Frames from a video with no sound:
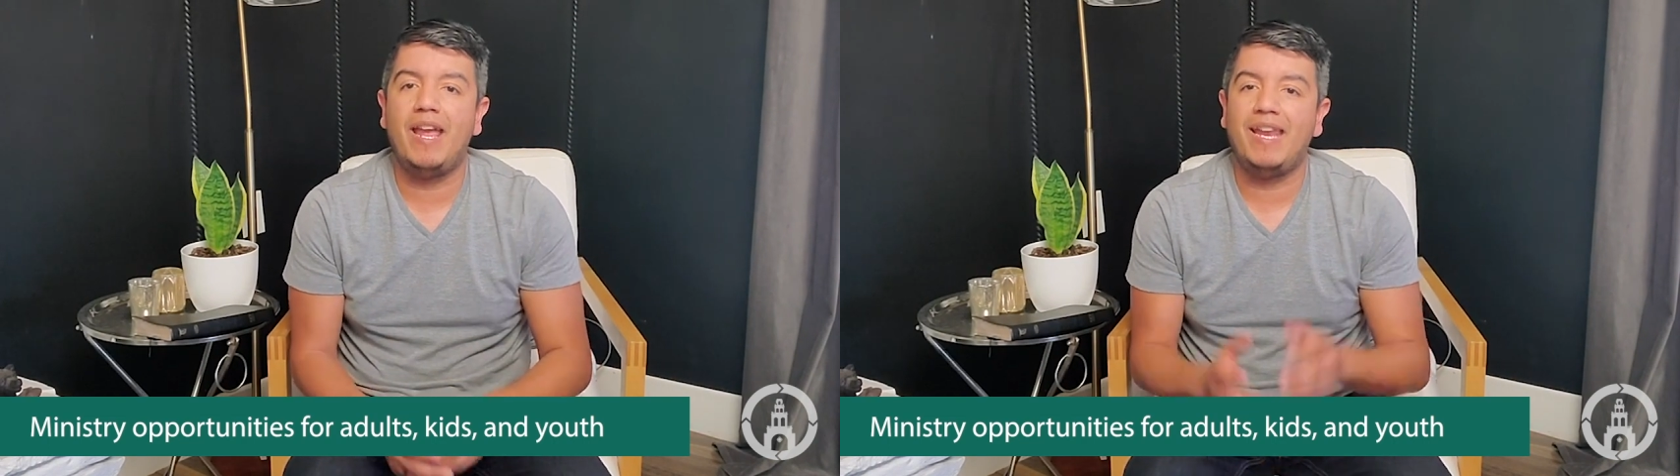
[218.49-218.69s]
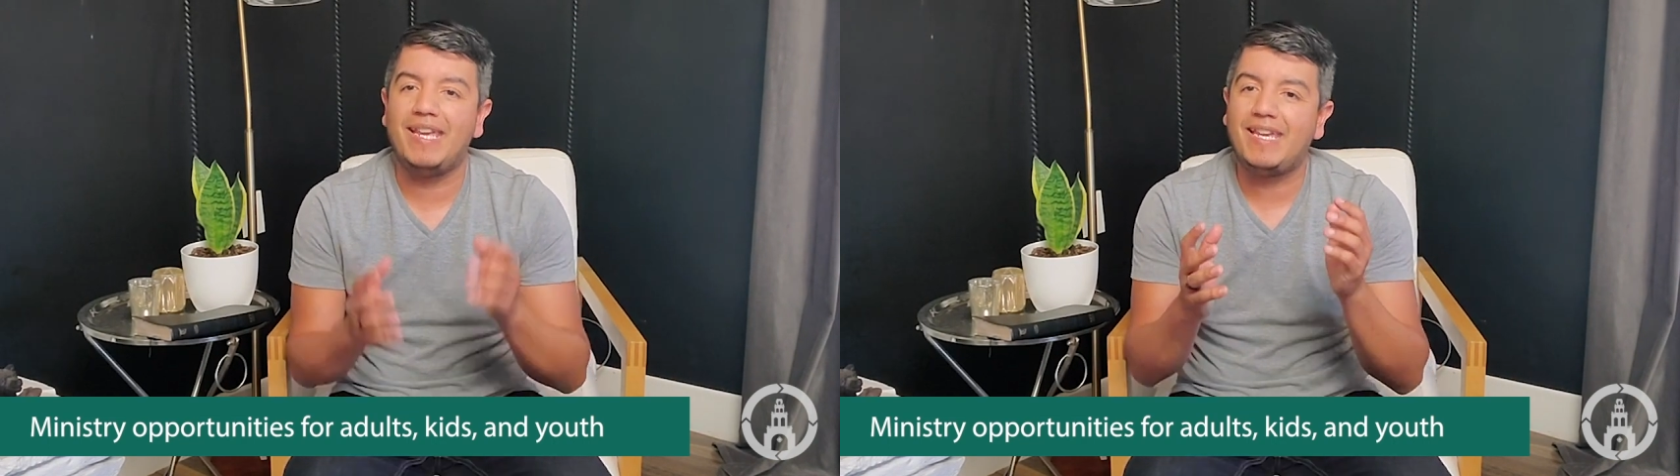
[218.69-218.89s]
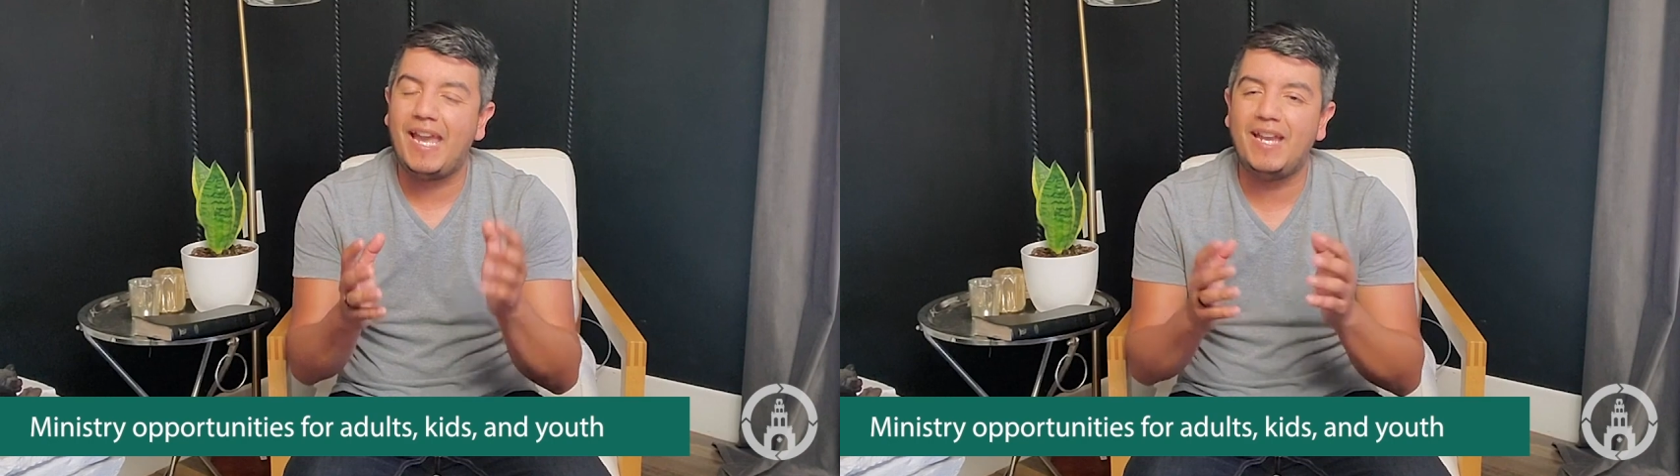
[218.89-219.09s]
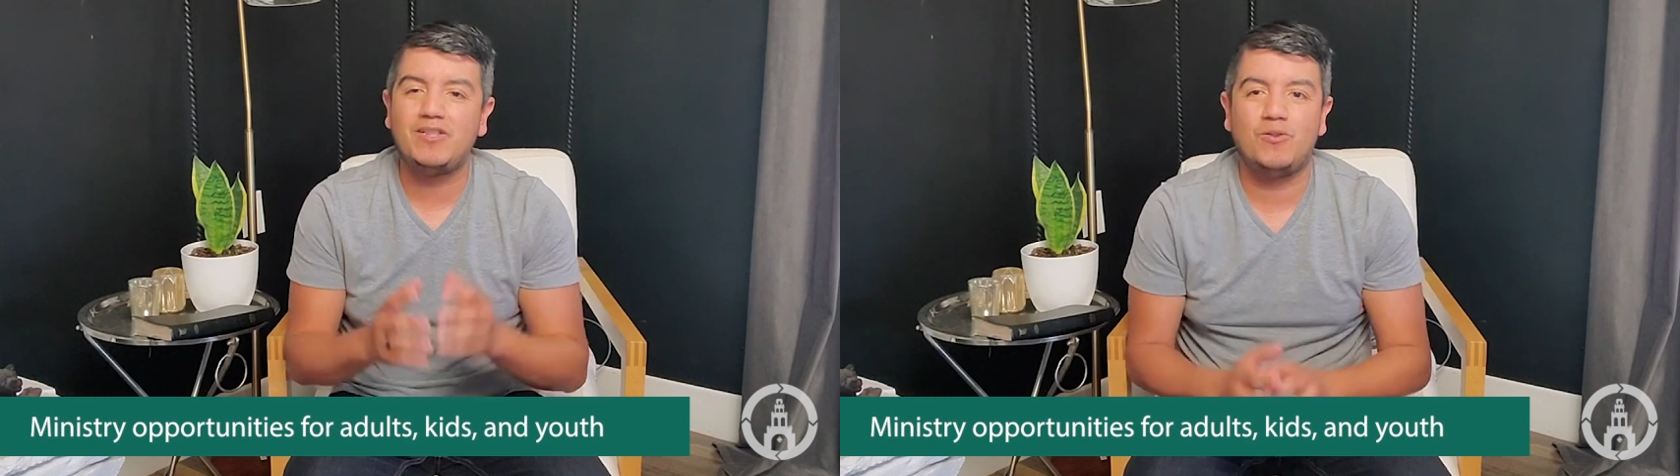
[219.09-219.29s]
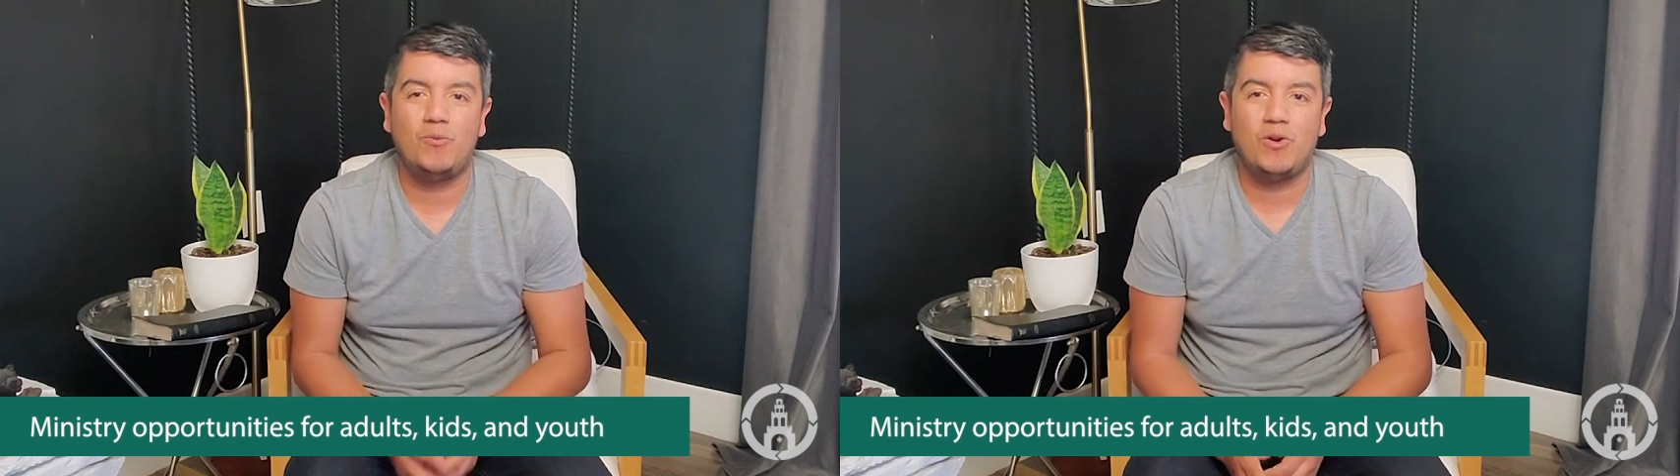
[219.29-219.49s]
and engage
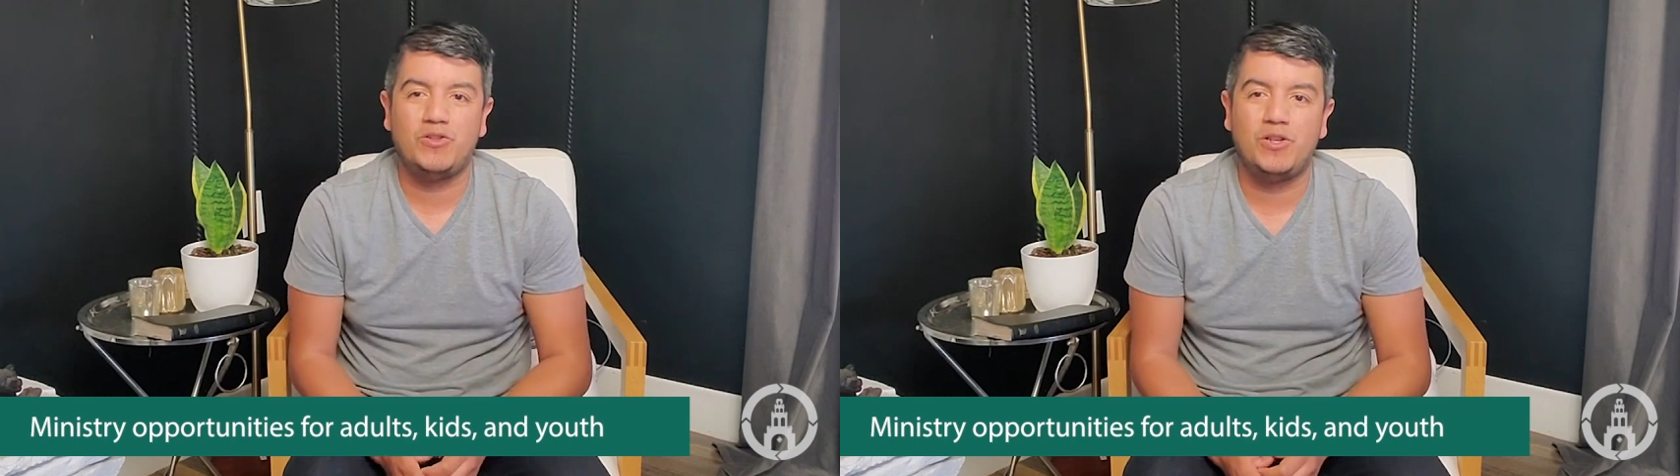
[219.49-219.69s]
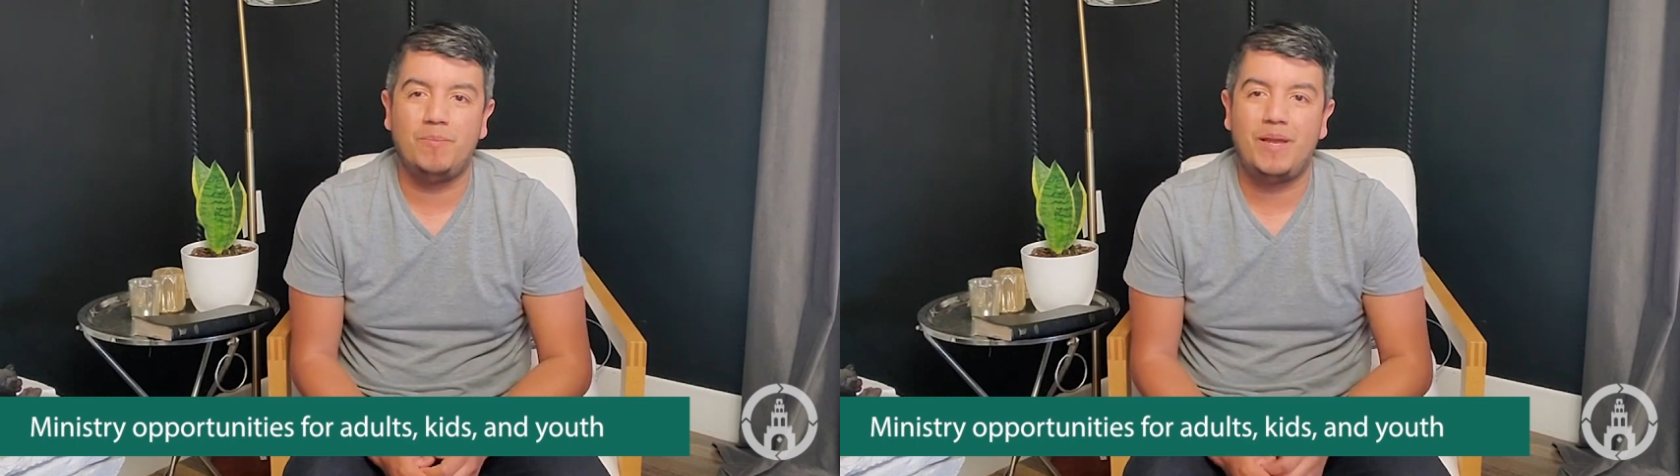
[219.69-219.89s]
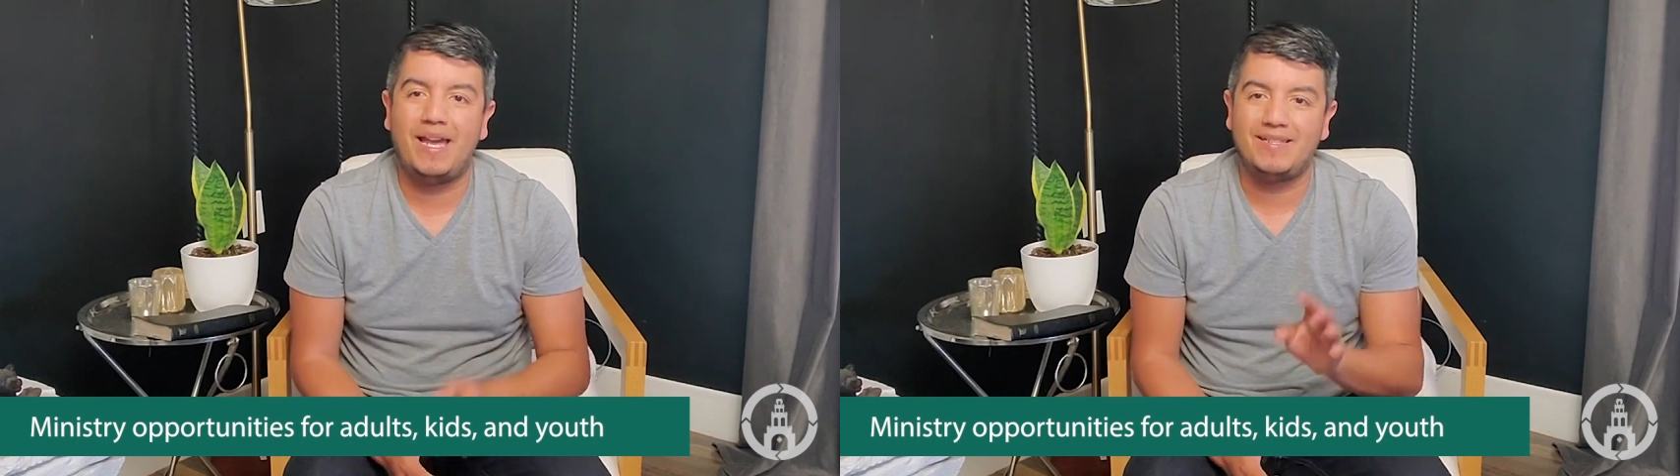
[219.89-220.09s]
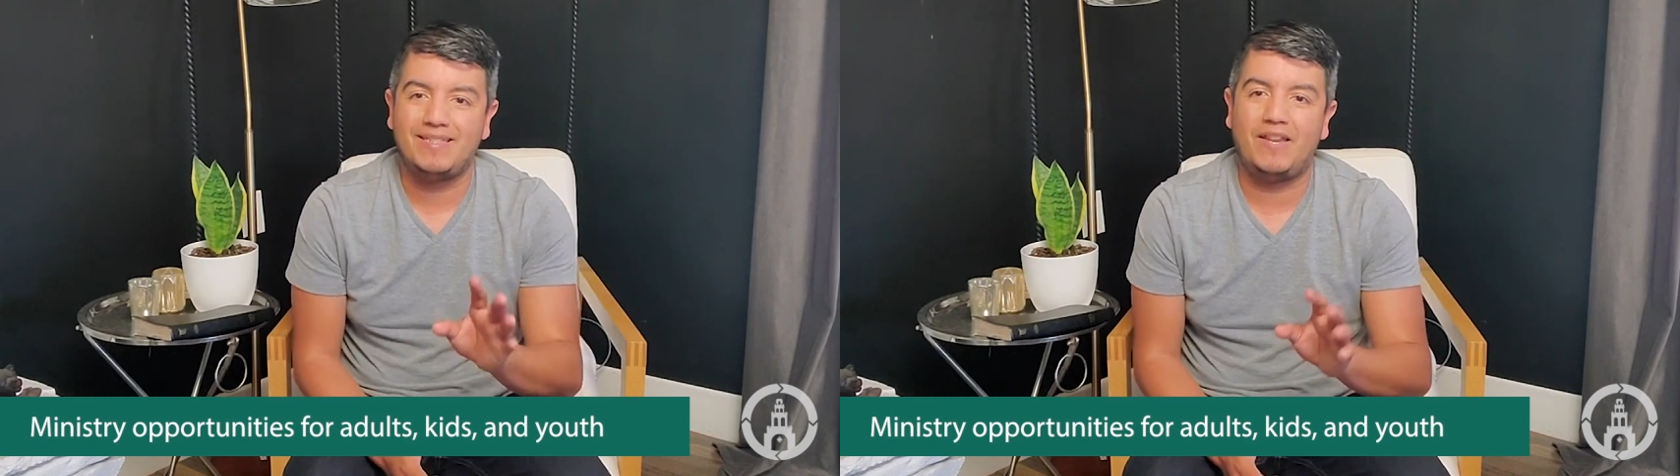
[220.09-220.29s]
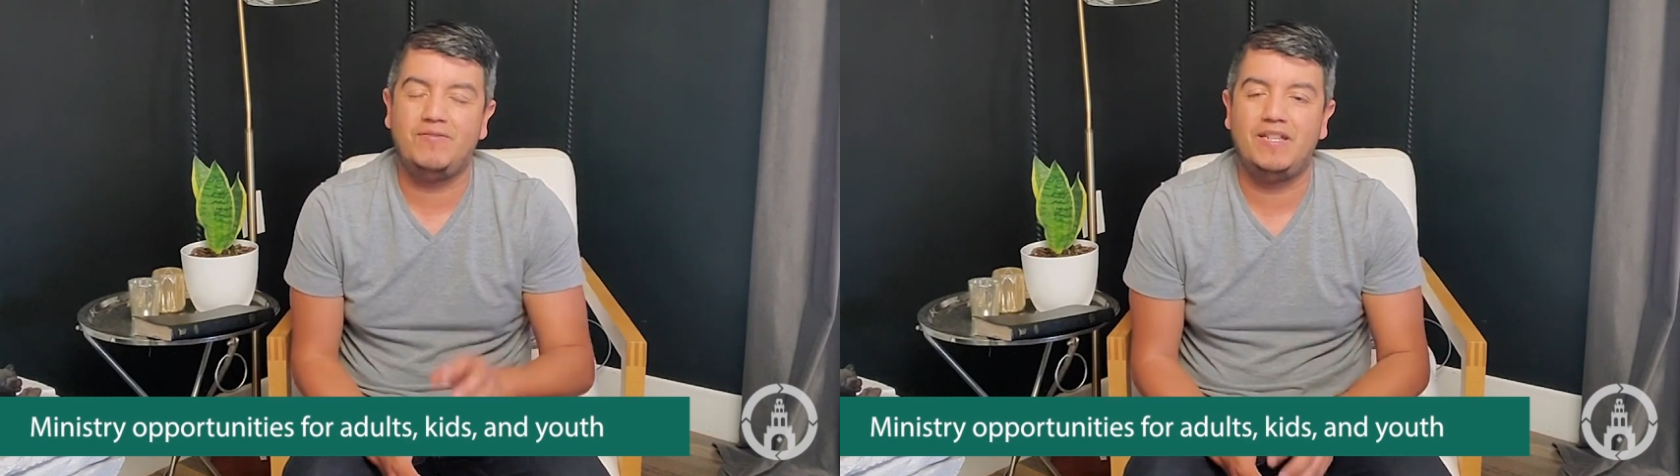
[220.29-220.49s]
in worship at a
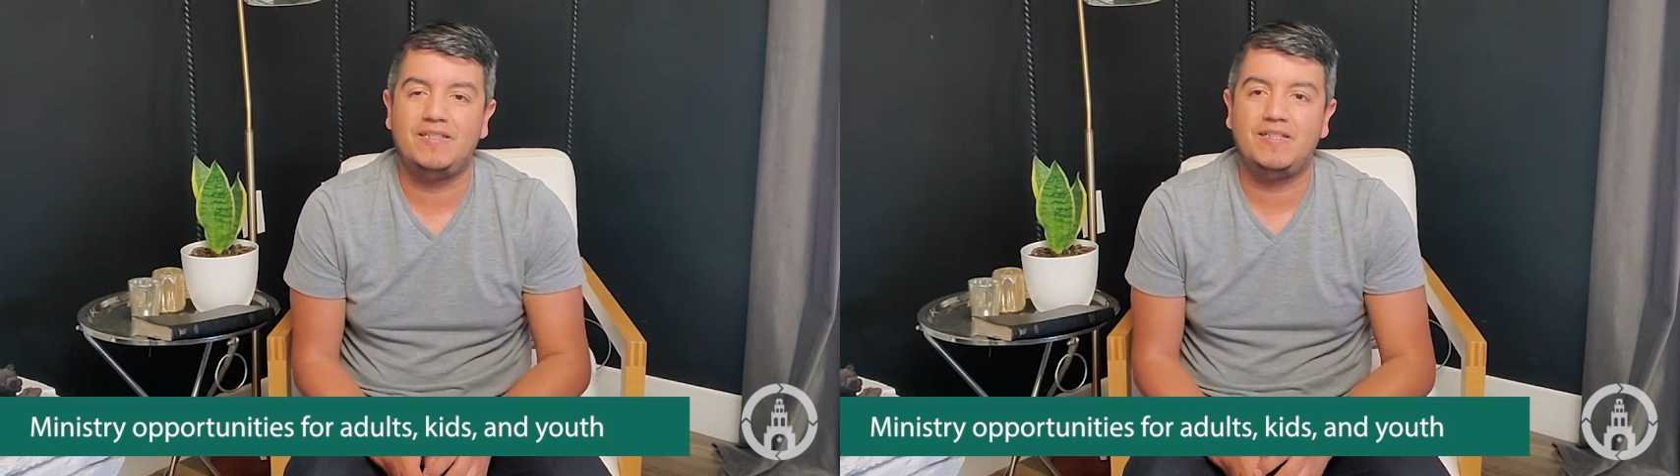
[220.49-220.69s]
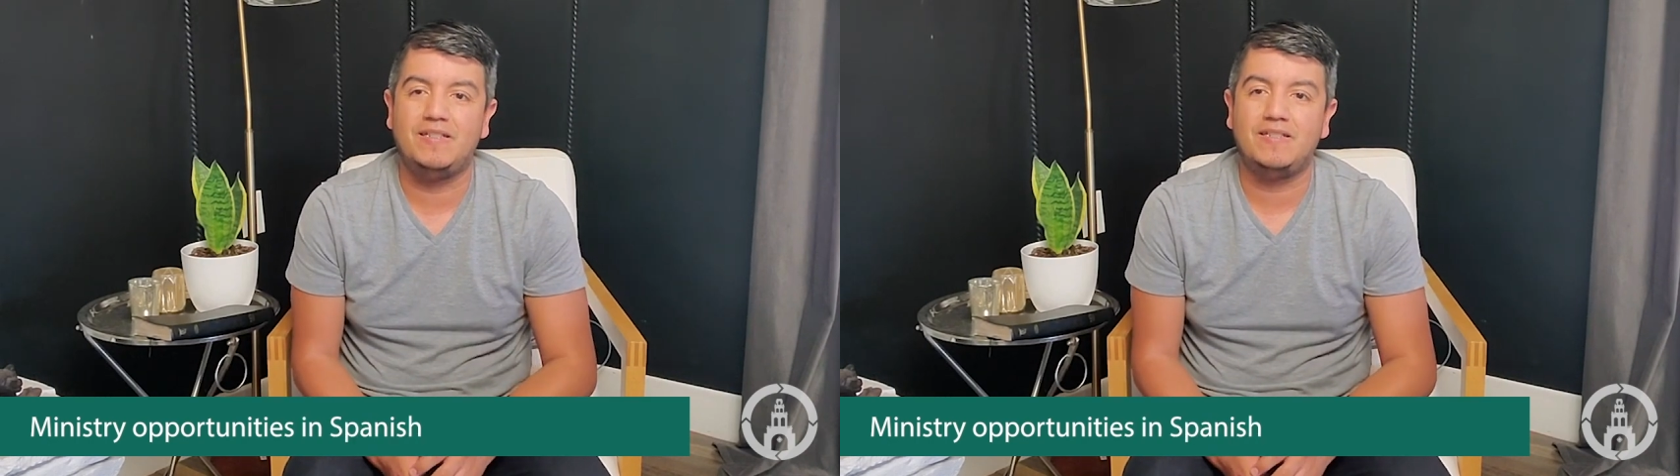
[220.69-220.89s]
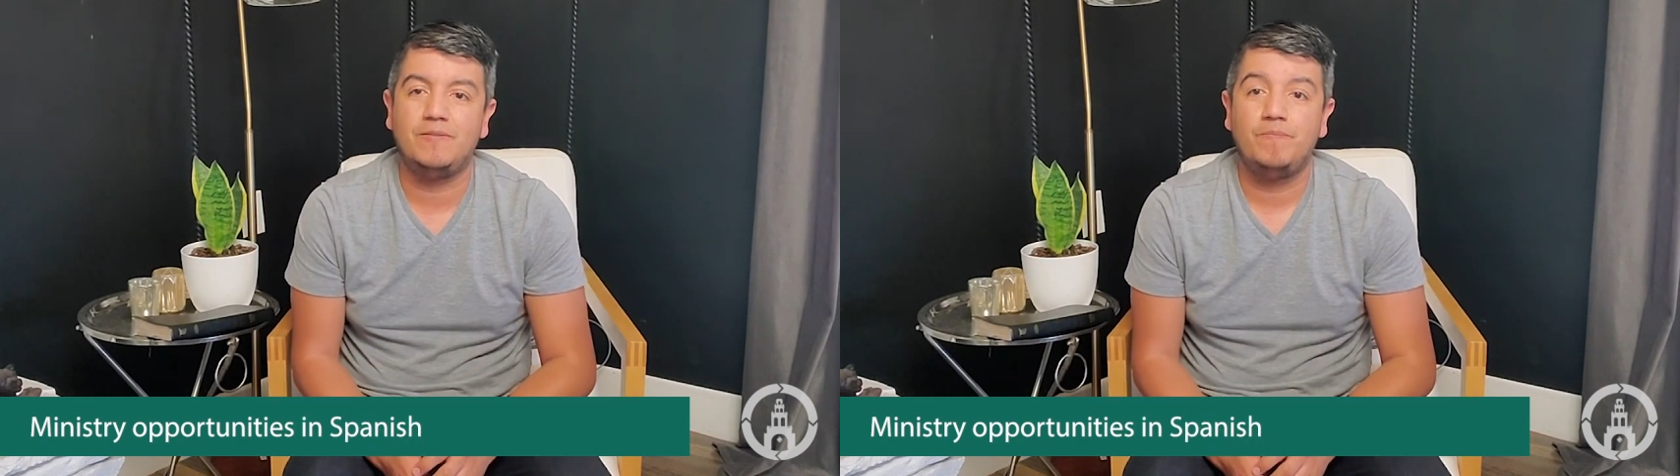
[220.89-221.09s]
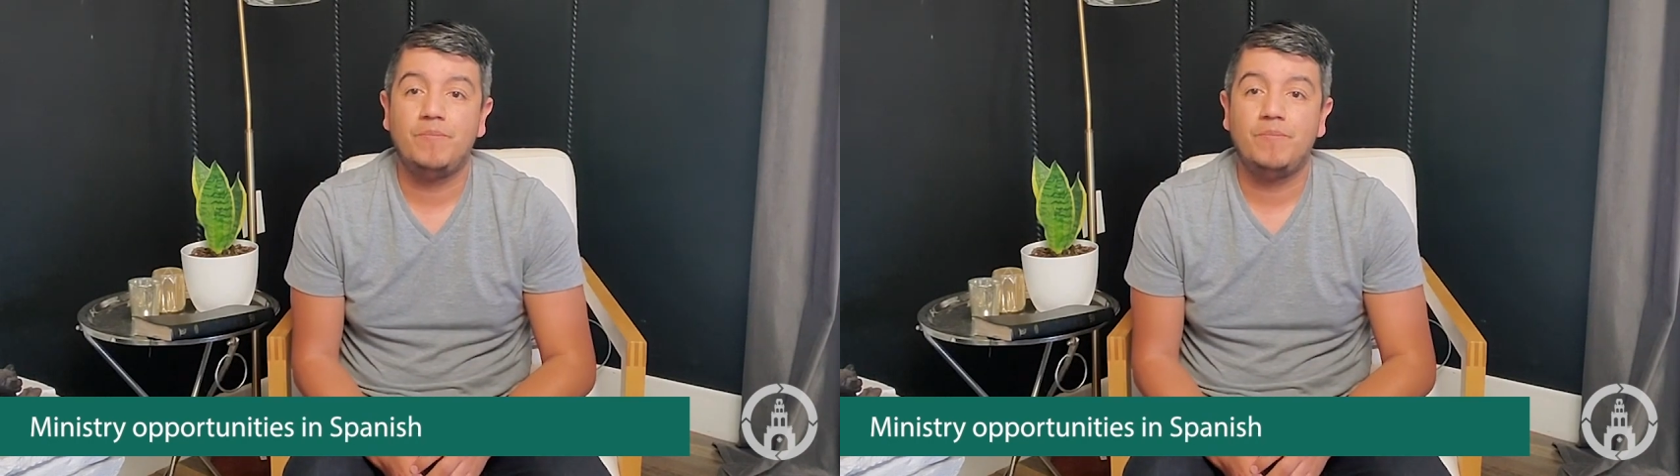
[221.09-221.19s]
safe distance.